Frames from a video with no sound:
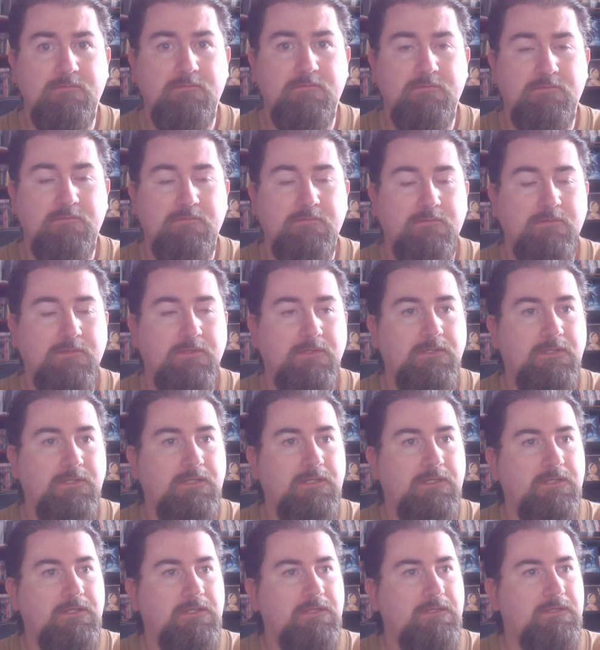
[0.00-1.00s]

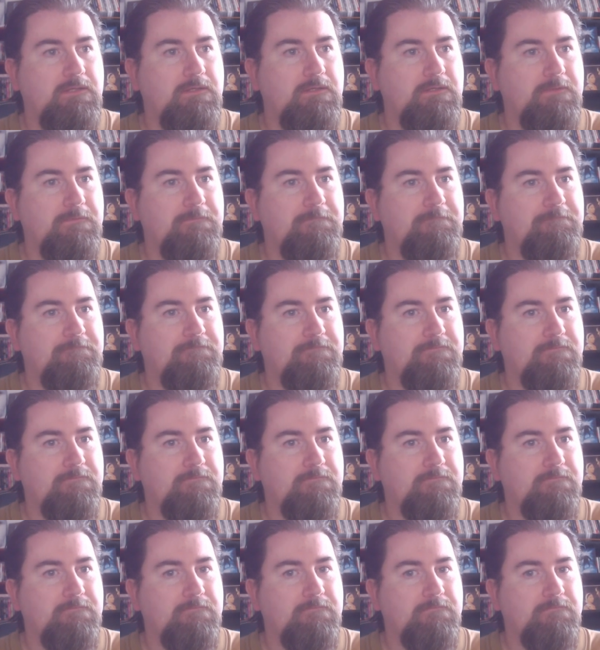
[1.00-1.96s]
Nothing is said.